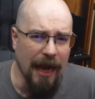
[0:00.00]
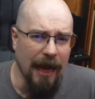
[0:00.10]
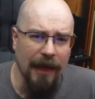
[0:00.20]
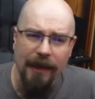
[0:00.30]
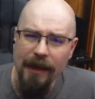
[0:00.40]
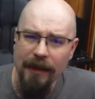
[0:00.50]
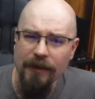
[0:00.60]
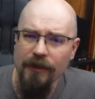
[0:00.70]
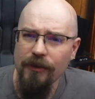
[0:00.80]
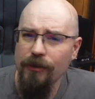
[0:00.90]
I can't
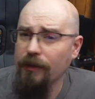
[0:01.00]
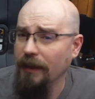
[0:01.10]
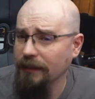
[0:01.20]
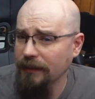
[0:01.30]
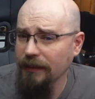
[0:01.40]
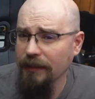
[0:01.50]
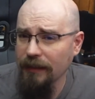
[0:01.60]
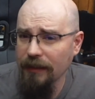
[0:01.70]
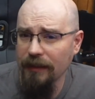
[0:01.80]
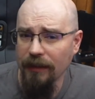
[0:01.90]
trust
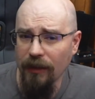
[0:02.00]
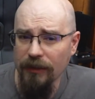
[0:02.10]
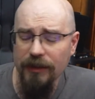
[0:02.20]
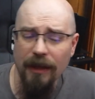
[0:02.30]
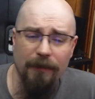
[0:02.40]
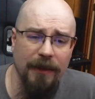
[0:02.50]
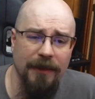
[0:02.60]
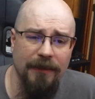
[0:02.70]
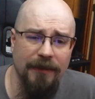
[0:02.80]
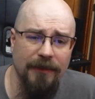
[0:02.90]
the large companies